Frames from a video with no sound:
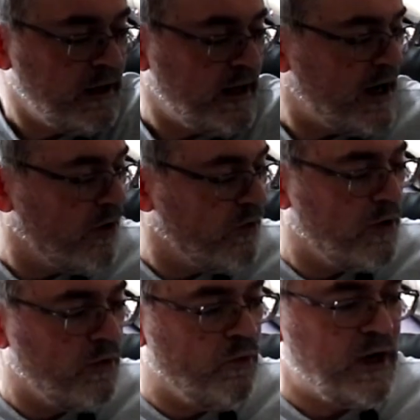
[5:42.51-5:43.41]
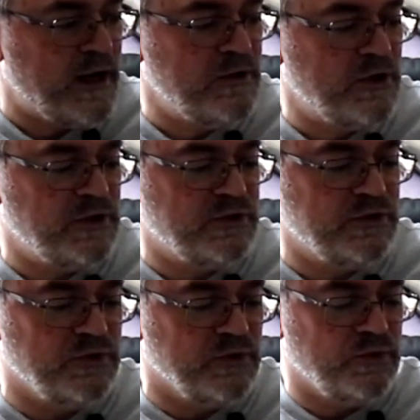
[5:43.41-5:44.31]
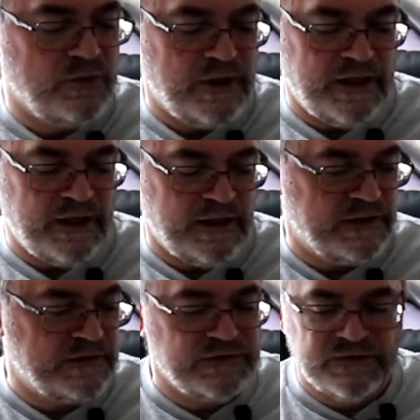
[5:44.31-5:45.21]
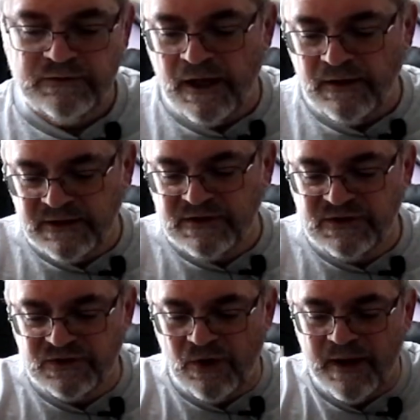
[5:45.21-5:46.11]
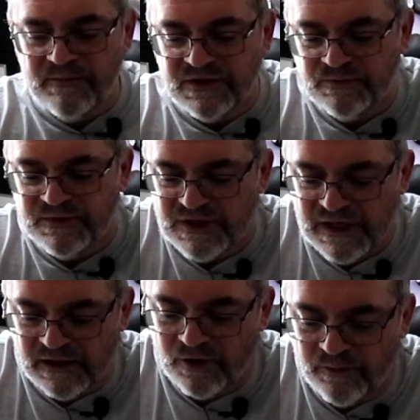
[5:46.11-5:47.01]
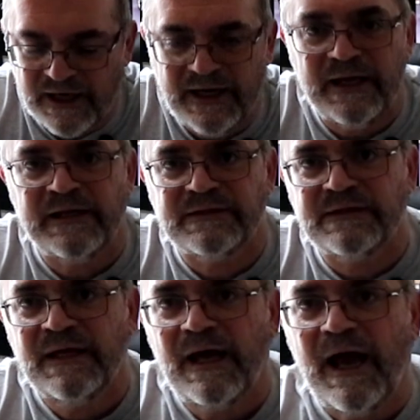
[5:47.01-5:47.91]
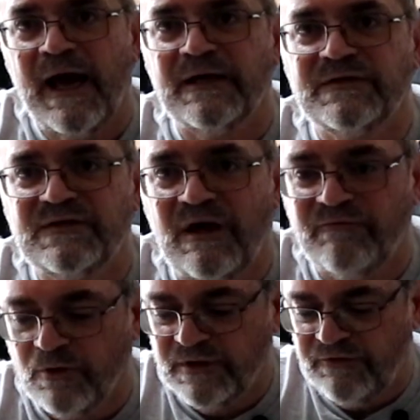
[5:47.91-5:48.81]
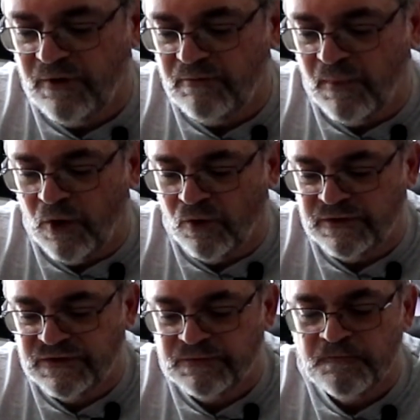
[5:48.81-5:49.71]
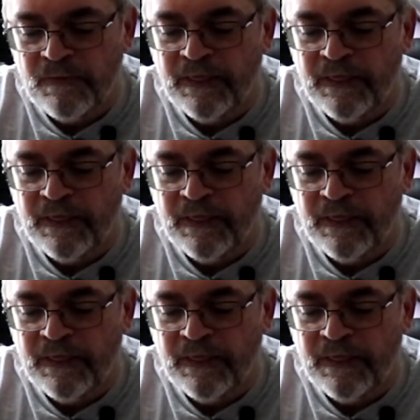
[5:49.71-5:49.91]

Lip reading: Now, what I'm going to do is, let's describe this machine a little bit. It has several different modes.